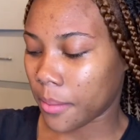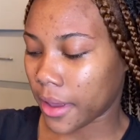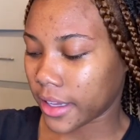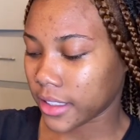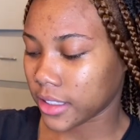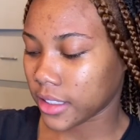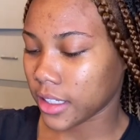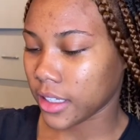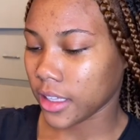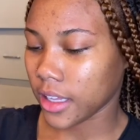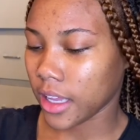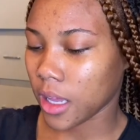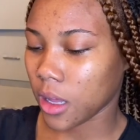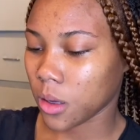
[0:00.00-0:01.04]

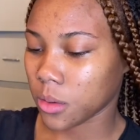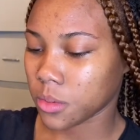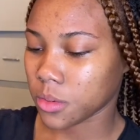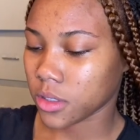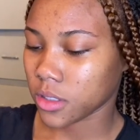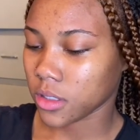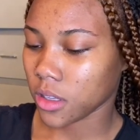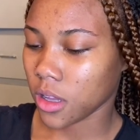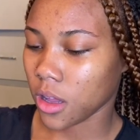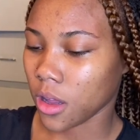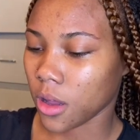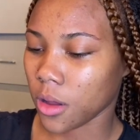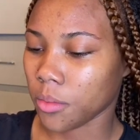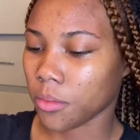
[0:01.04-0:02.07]
basically helps
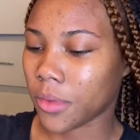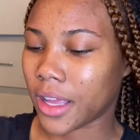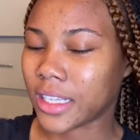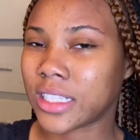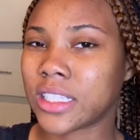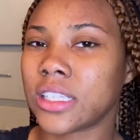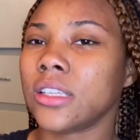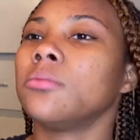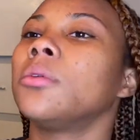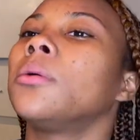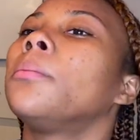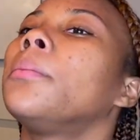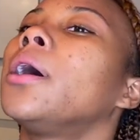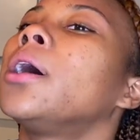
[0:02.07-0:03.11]
um, like
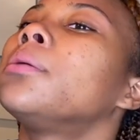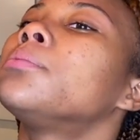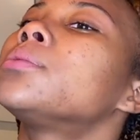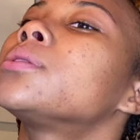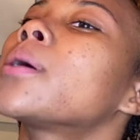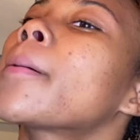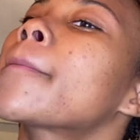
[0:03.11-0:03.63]
sebum bumps